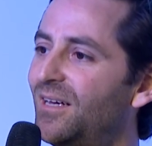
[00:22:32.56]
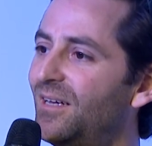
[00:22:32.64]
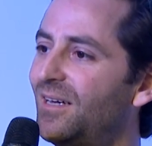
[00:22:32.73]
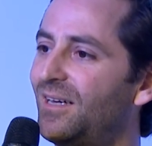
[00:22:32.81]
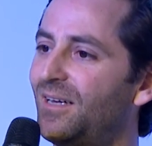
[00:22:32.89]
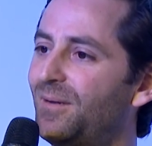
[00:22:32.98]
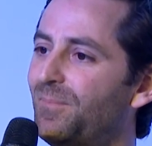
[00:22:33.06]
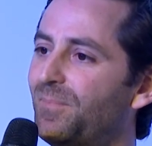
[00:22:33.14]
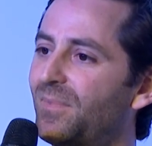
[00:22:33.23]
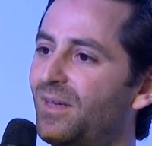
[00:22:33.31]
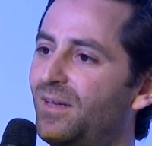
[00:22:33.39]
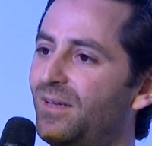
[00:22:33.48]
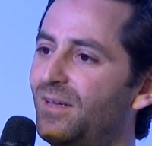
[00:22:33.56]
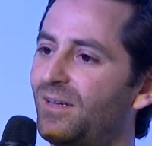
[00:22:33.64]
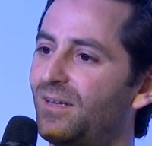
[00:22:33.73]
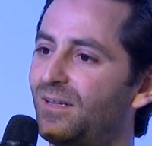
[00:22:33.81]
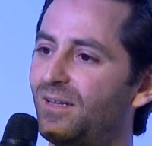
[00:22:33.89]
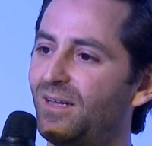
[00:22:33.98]

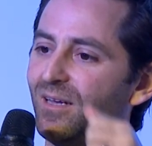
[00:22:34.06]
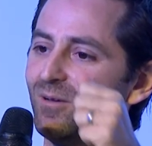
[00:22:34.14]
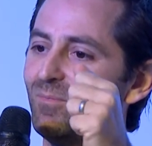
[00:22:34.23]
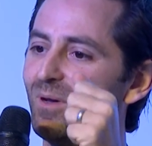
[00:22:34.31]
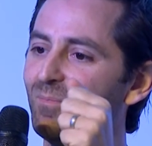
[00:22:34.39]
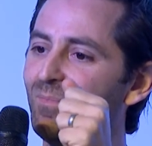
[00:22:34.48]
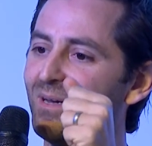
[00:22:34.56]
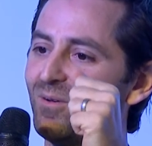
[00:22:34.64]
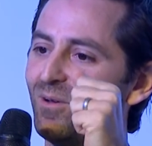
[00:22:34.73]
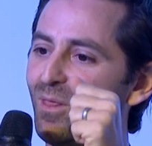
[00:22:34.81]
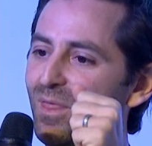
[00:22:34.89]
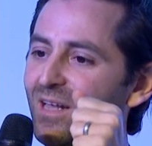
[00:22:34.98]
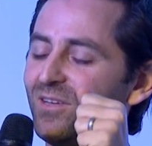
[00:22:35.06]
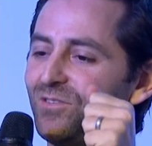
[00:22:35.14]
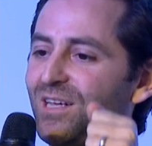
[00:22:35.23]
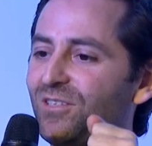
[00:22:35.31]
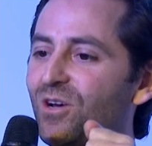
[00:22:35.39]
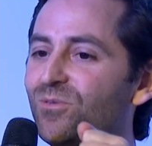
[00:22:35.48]
but things
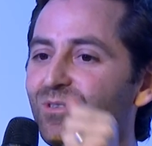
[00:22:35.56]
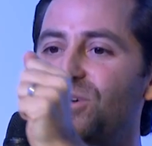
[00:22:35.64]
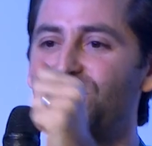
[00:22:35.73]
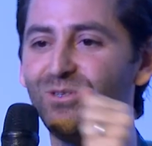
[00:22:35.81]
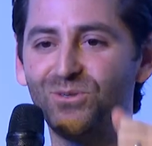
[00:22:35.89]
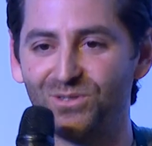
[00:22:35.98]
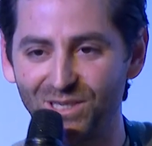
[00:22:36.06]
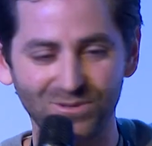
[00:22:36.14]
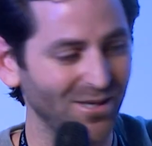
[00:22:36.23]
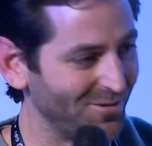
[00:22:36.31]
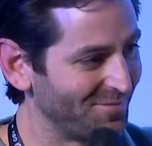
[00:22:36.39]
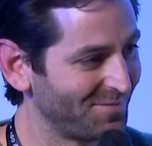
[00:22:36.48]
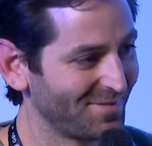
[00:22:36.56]
that don't go to zero.